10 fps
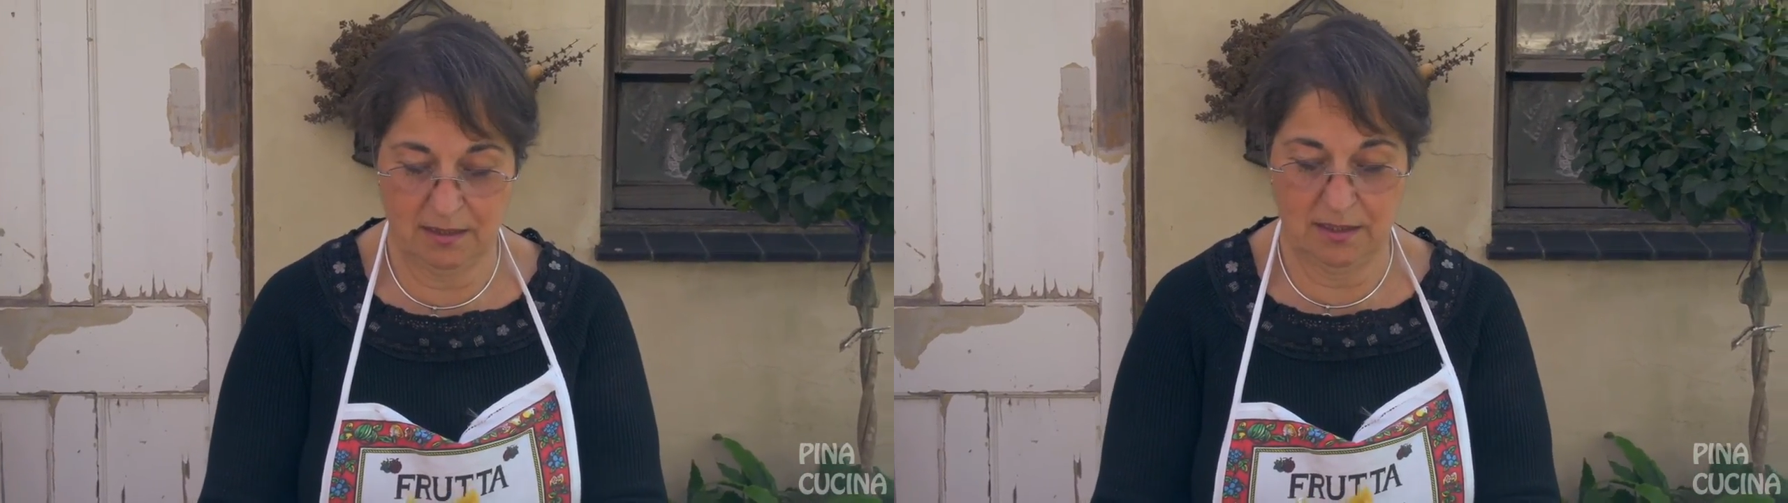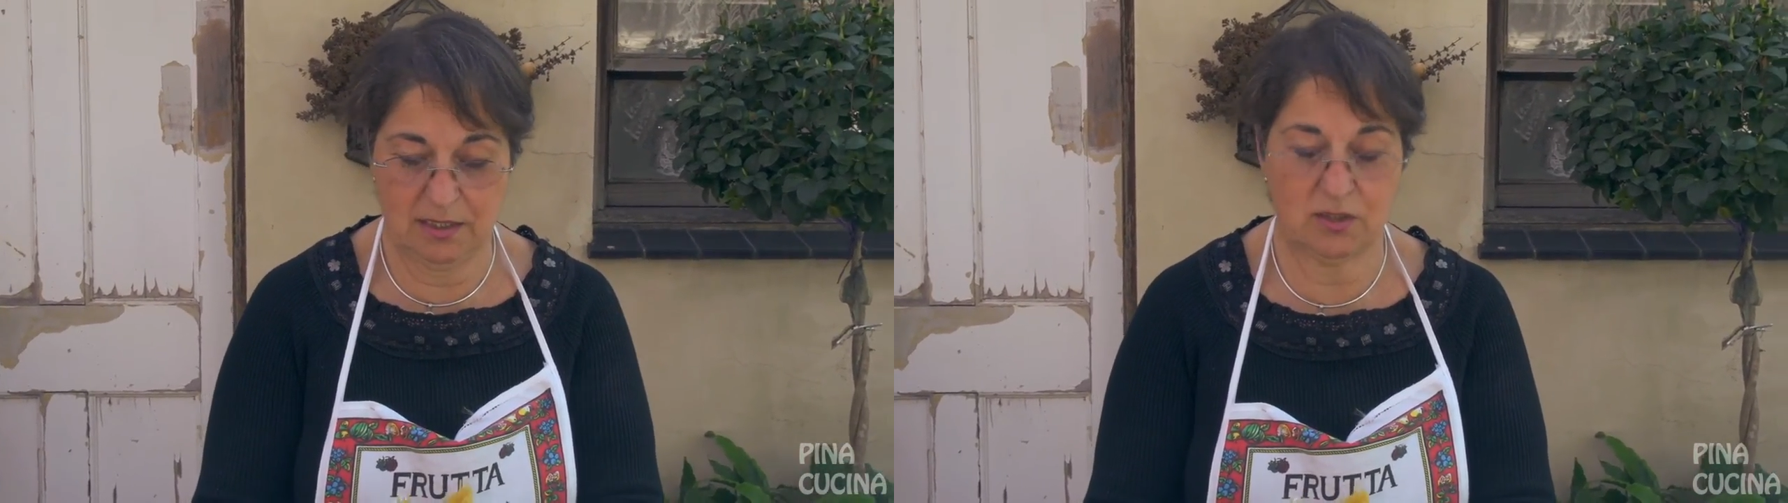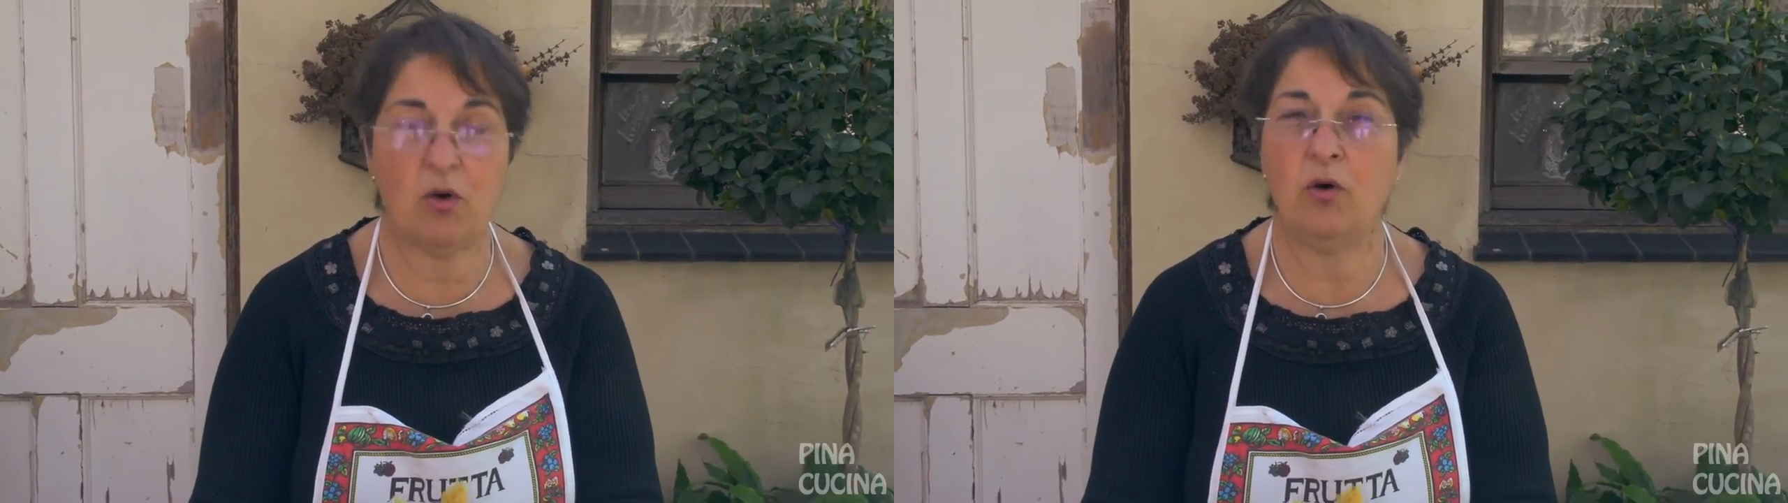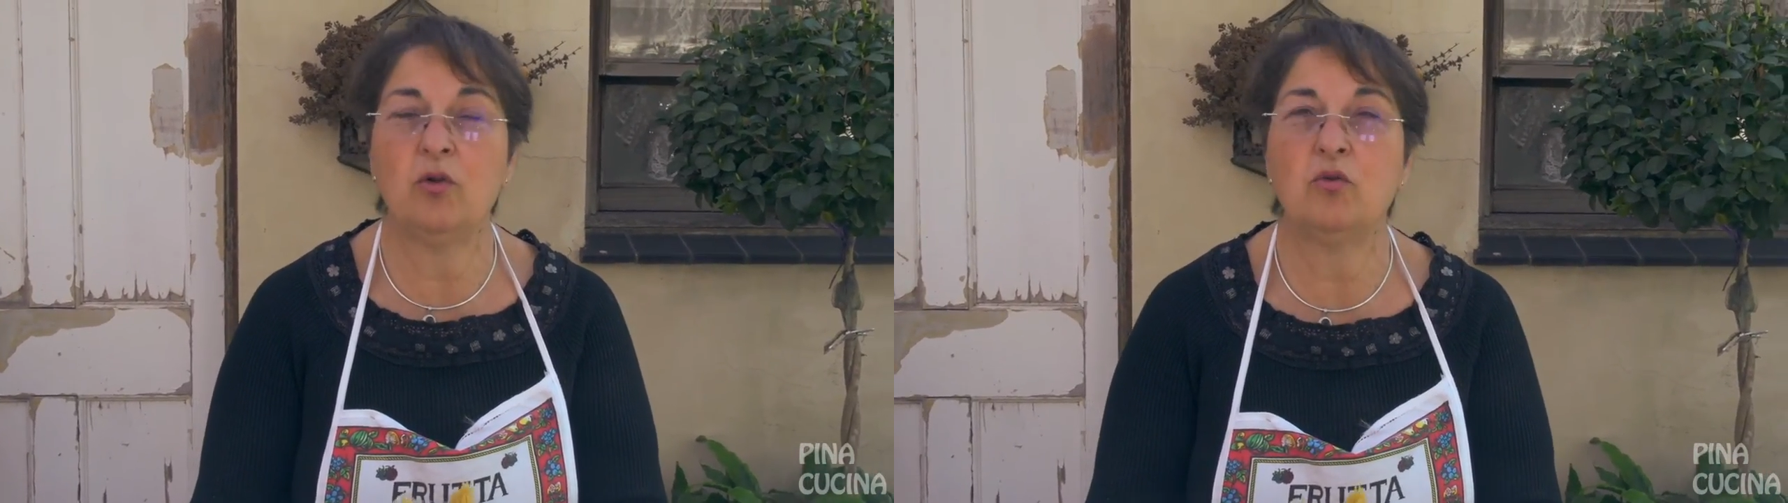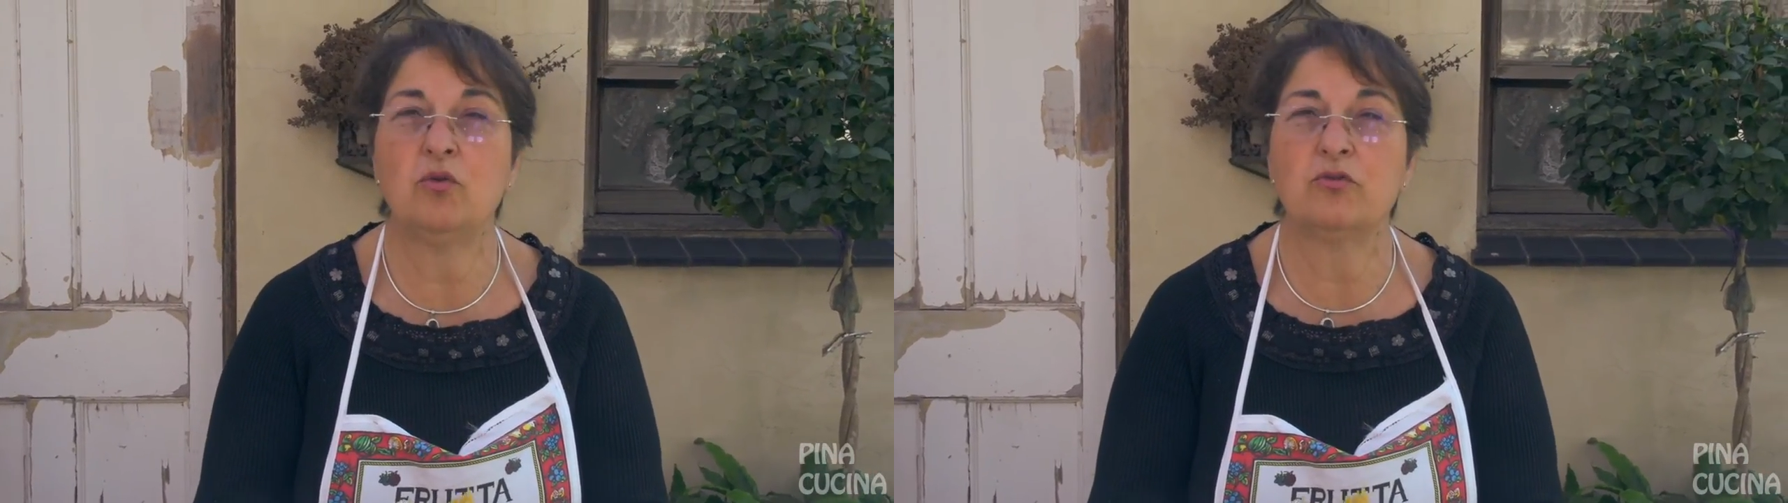it's all
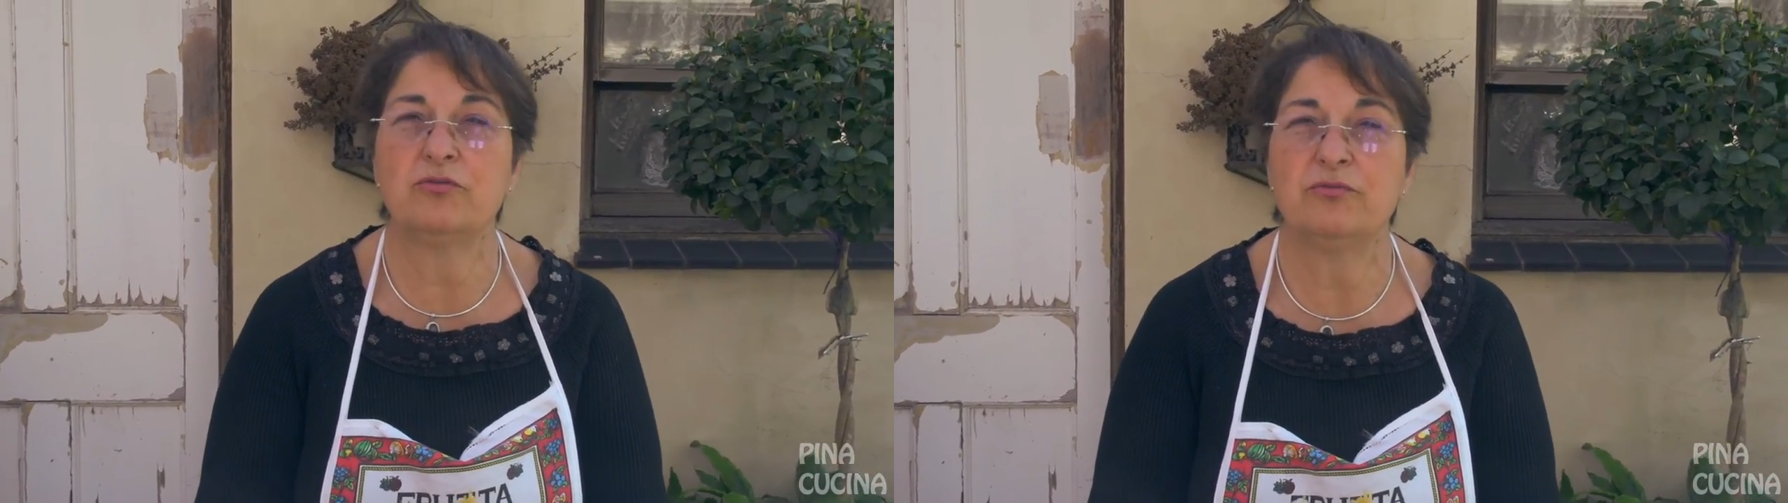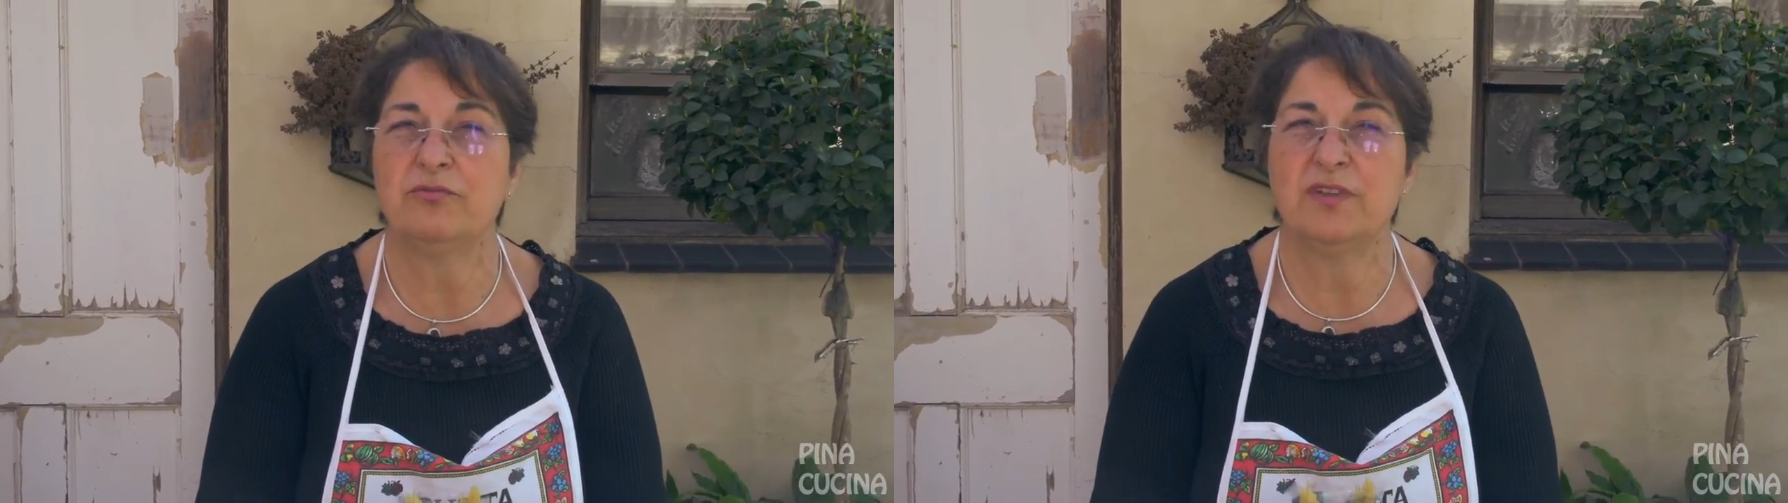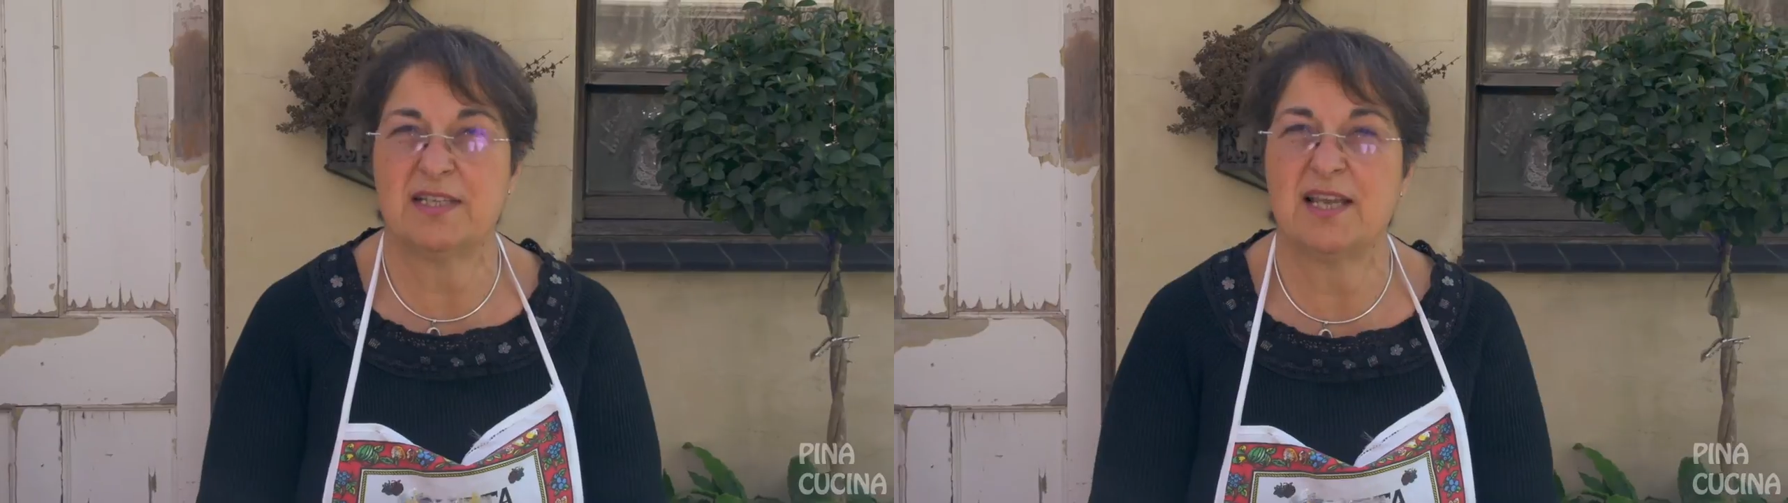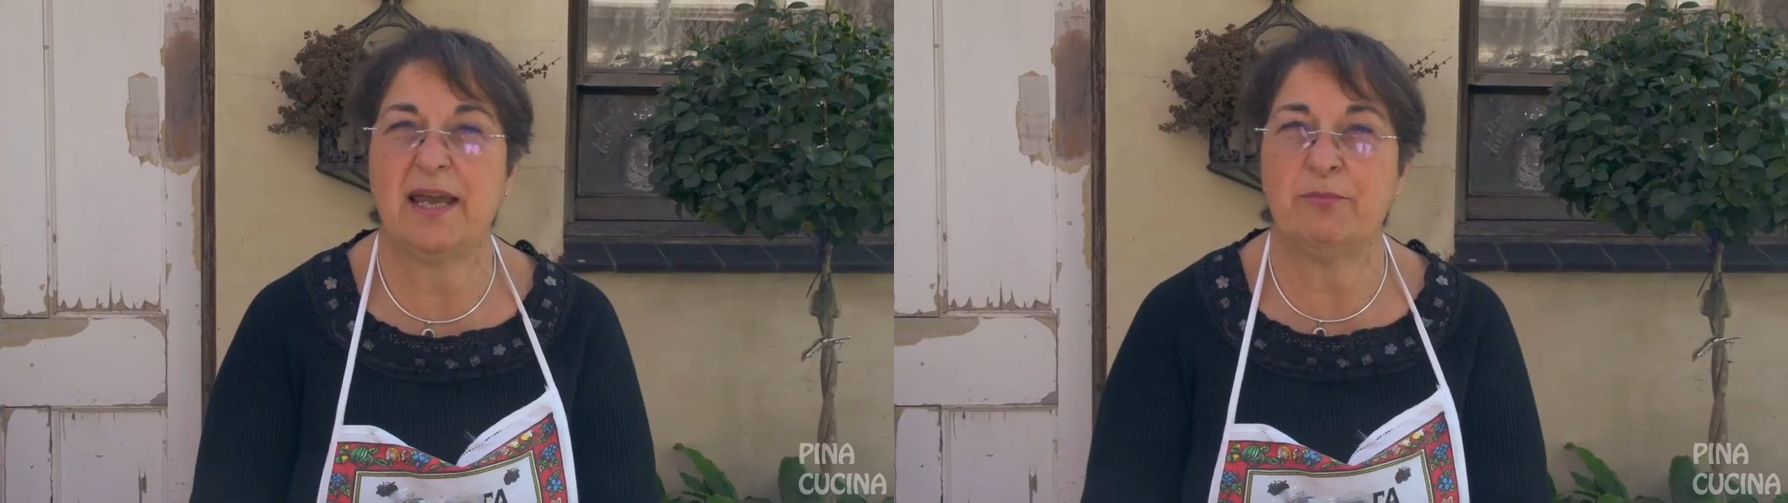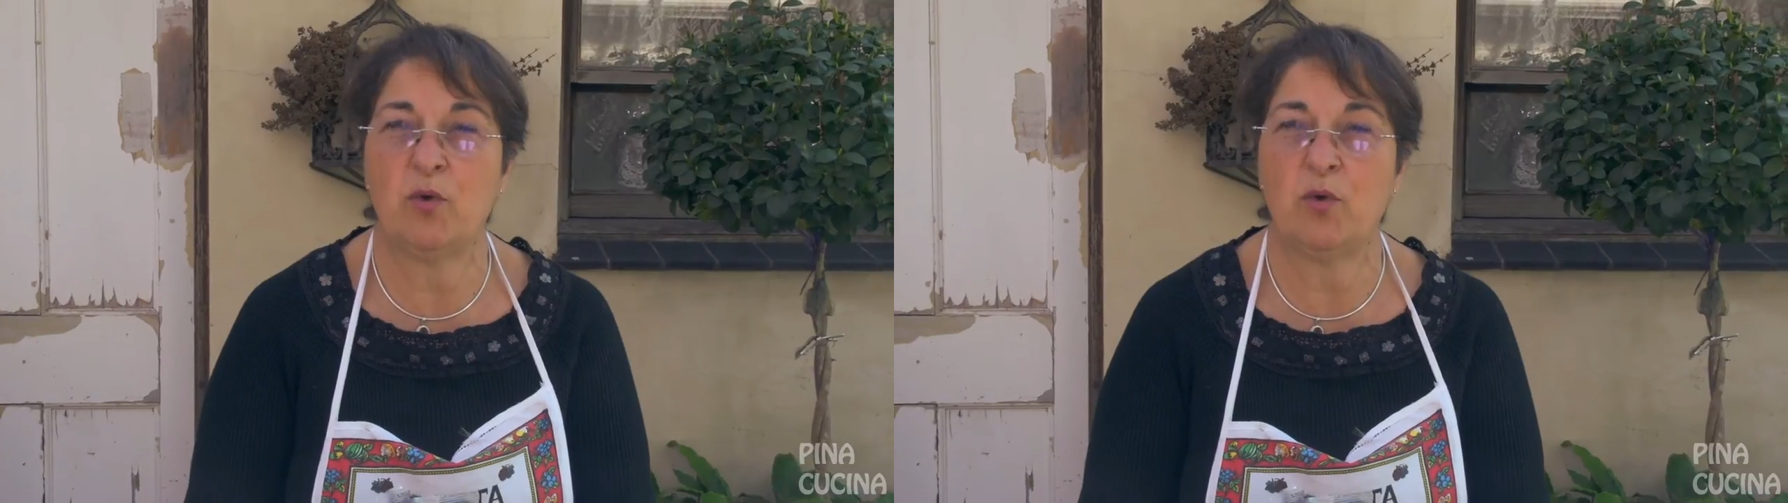cooked the same